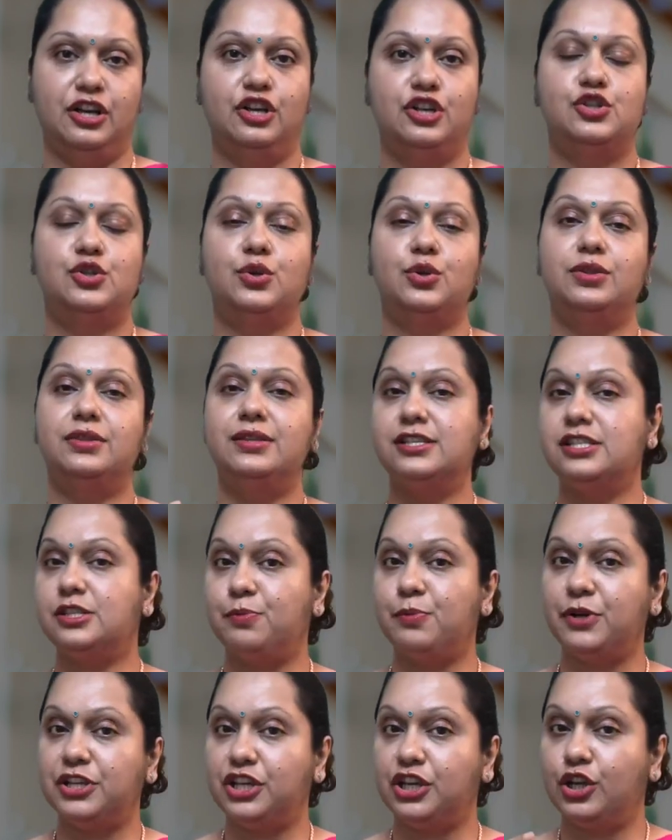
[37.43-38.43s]
So this
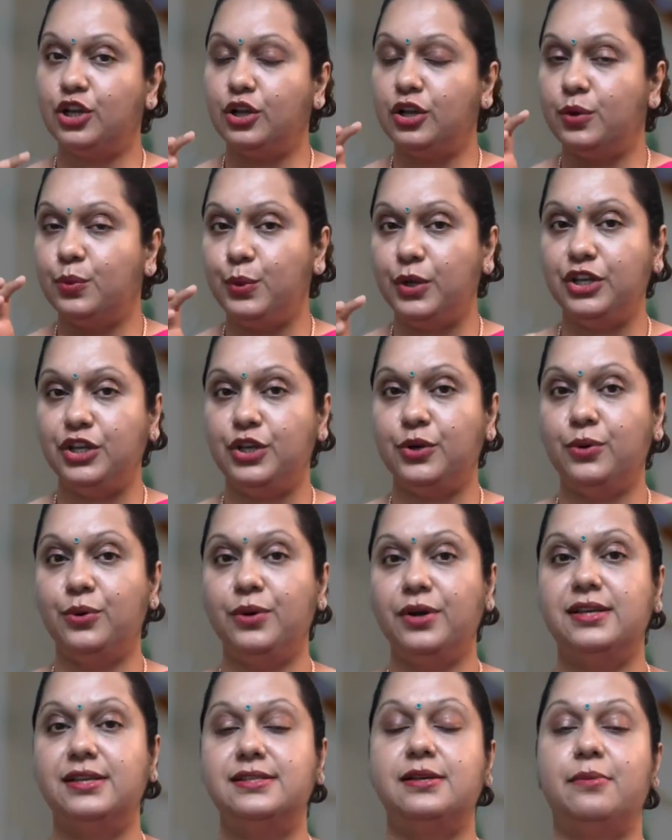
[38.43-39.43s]
particular
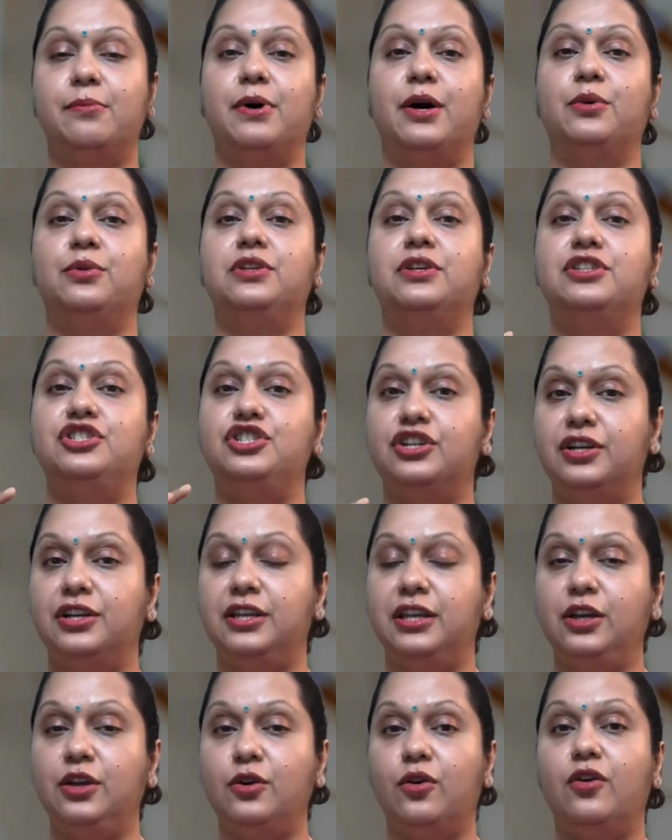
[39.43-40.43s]
video is about the
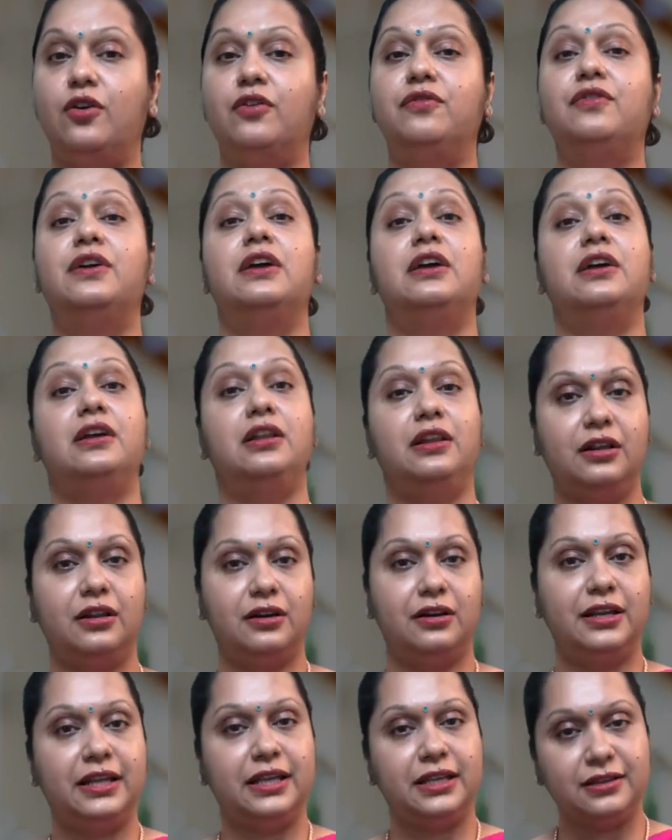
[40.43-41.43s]
journey of
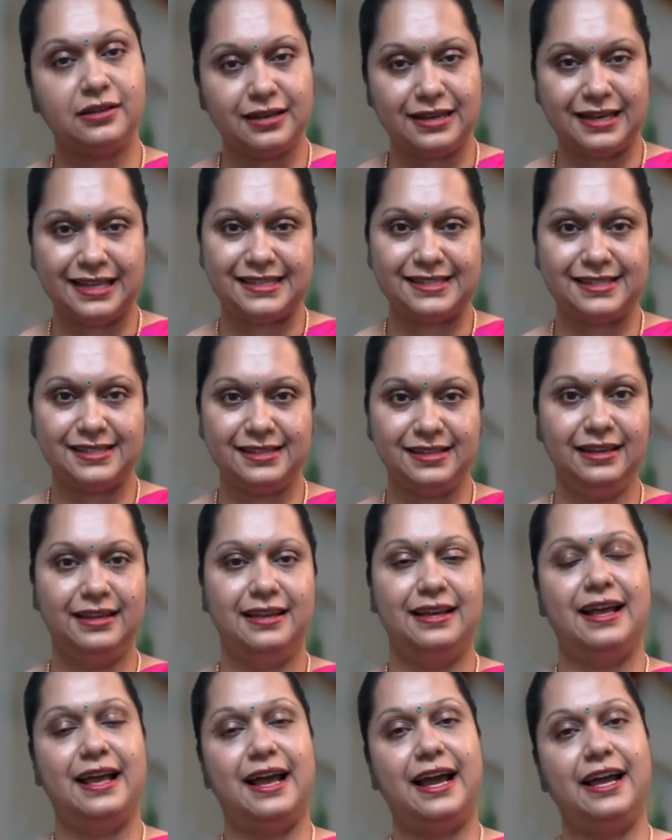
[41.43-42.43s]
learning the lesson
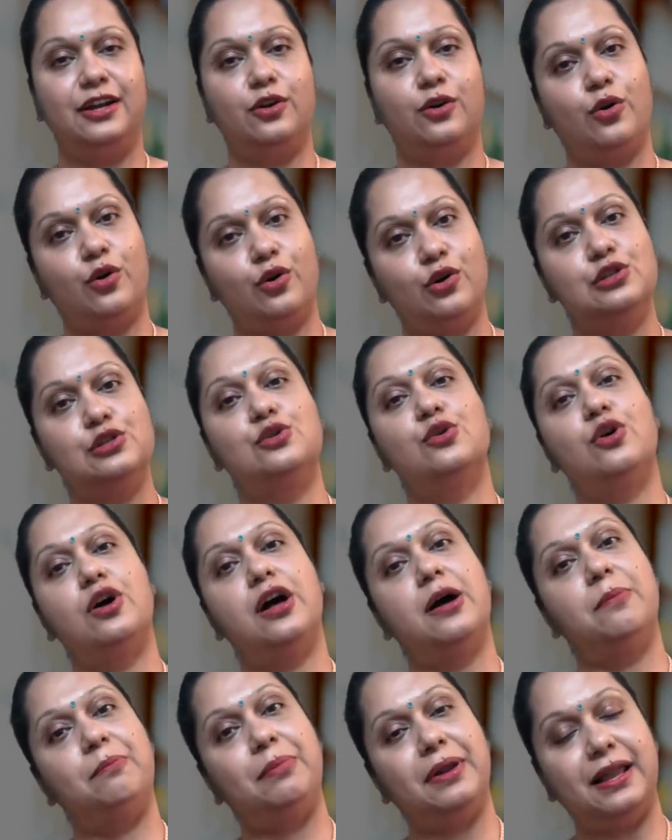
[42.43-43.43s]
and also
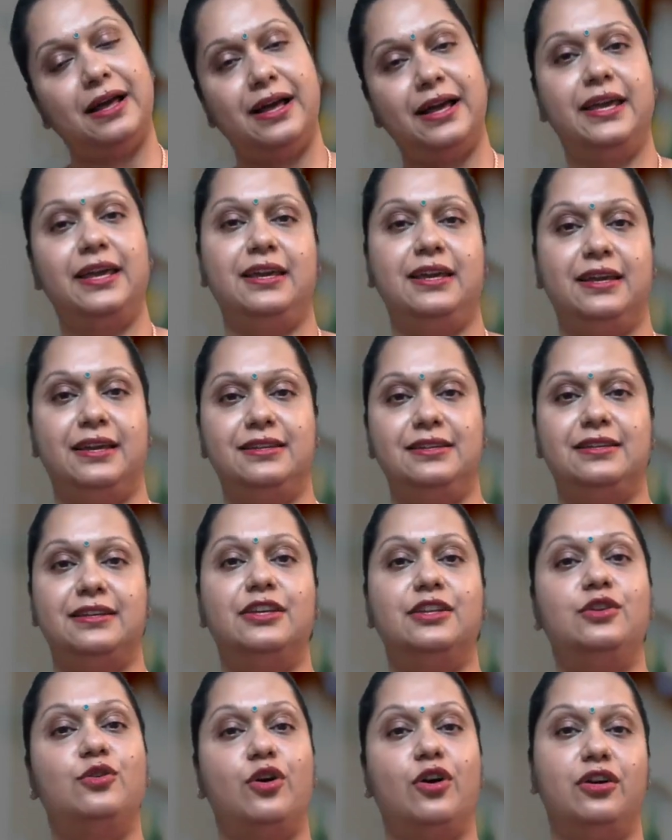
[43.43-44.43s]
applying it
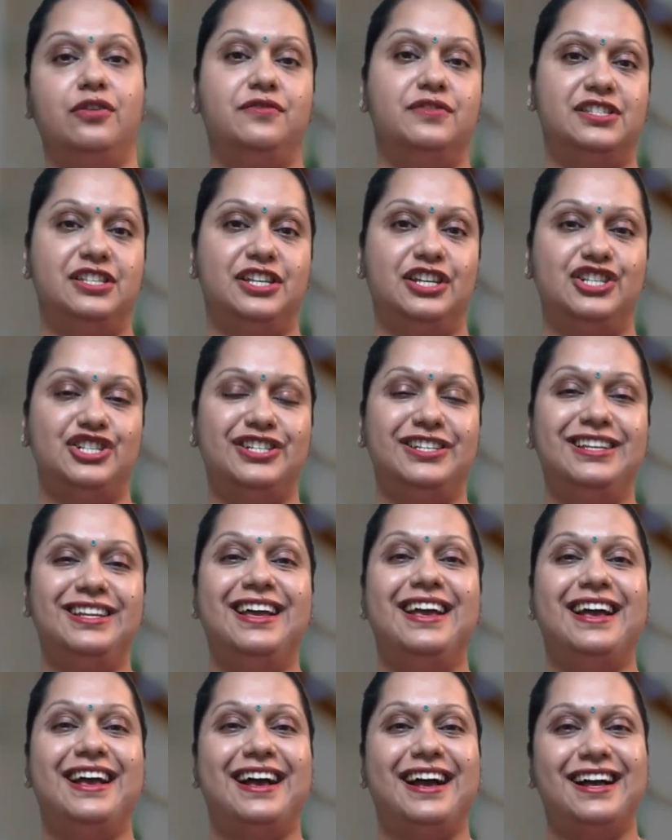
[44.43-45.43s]
in conversation
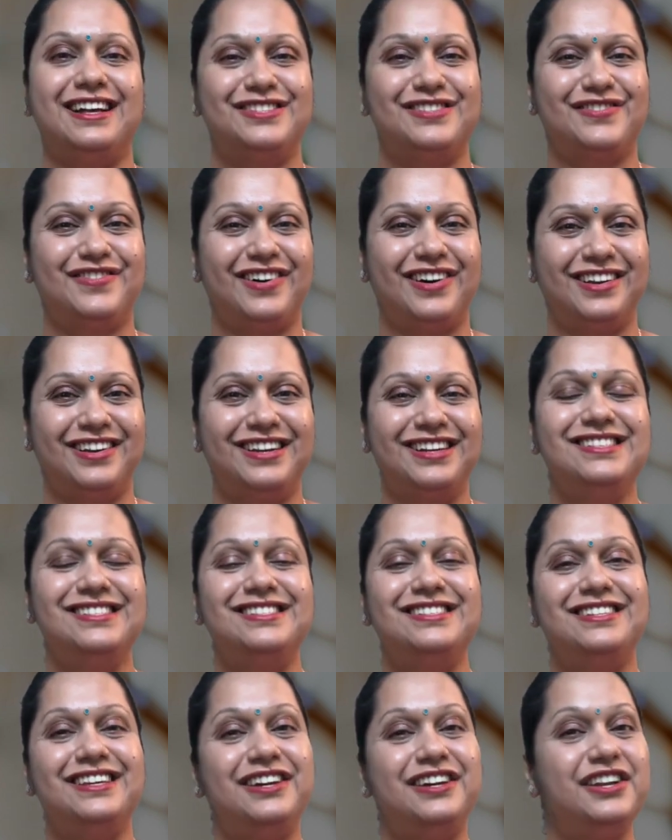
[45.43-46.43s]
as far as
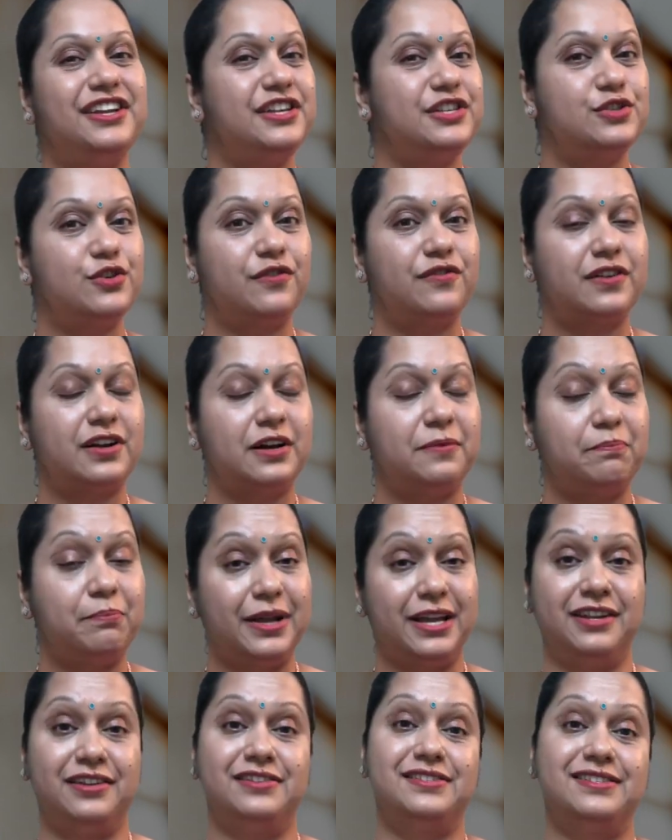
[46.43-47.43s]
degrees of
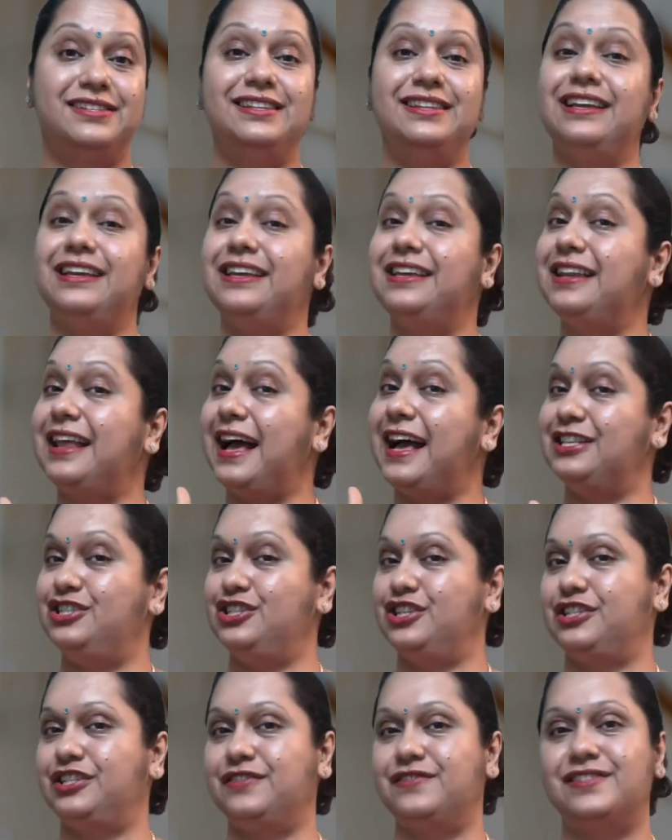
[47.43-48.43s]
comparison in
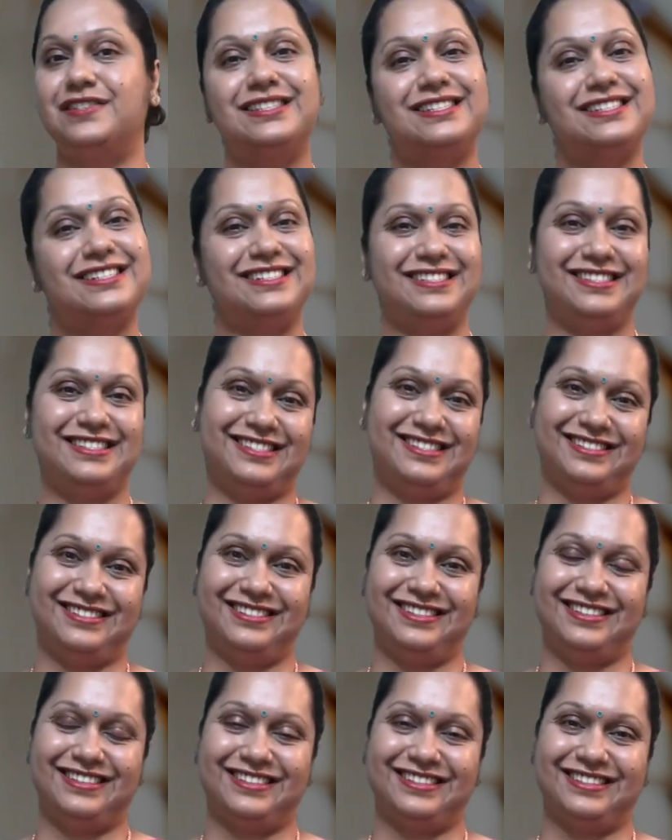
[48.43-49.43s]
adjectives is
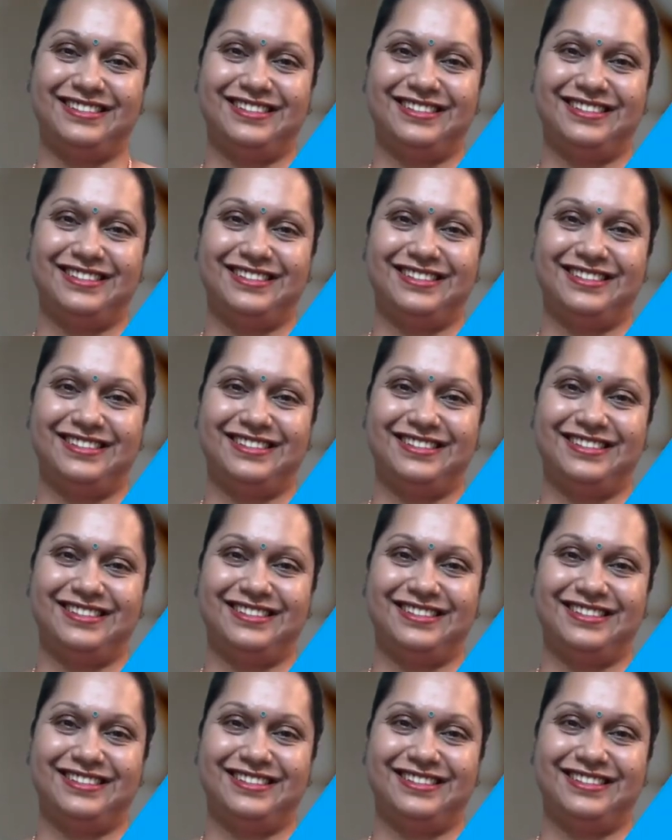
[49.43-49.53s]
concerned.